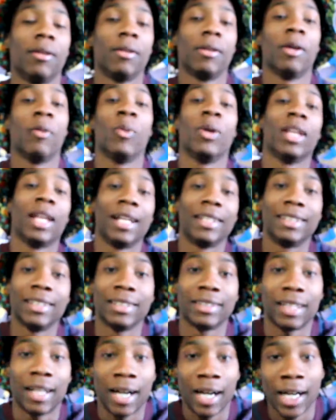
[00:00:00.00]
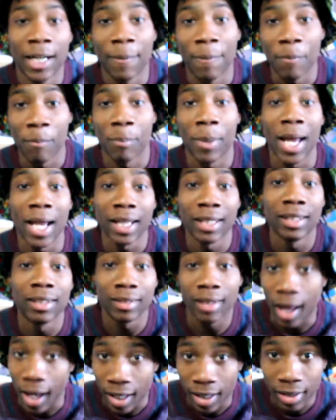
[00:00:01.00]
It went like this, alright? Back in the
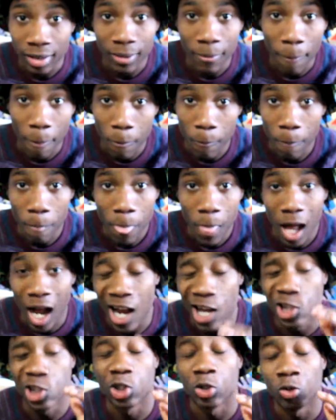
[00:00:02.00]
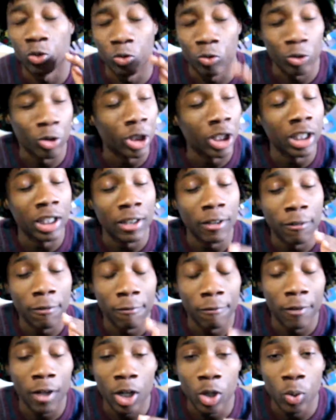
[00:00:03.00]
day, I used to really
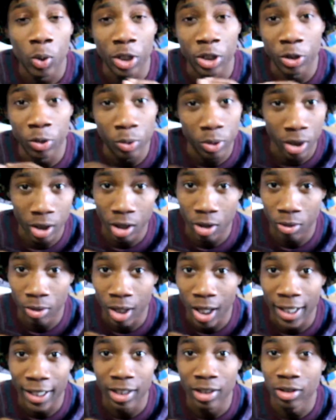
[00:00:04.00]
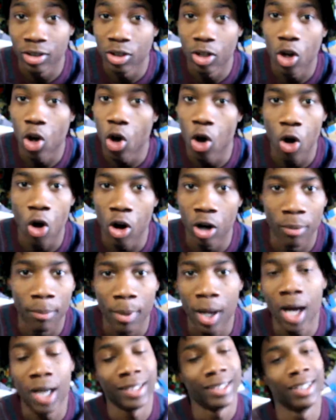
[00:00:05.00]
fuck with Yu-Gi-Oh! Like hard
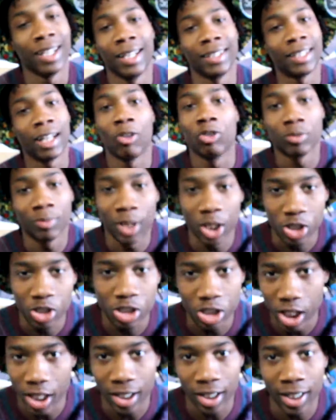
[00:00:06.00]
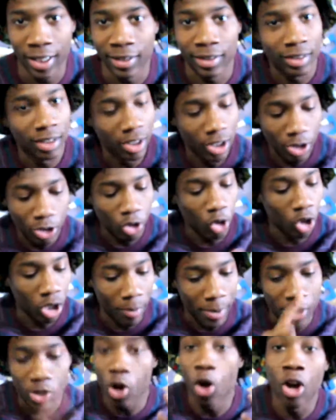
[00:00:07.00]
body, like that was my shit, like
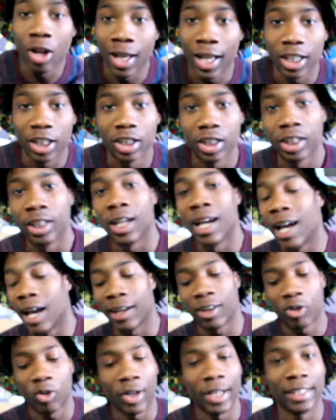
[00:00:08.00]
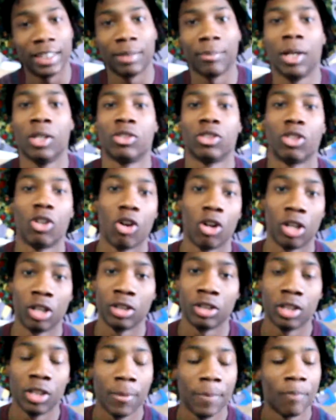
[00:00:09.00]
tournaments, all that shit. I had crazy amounts of cards.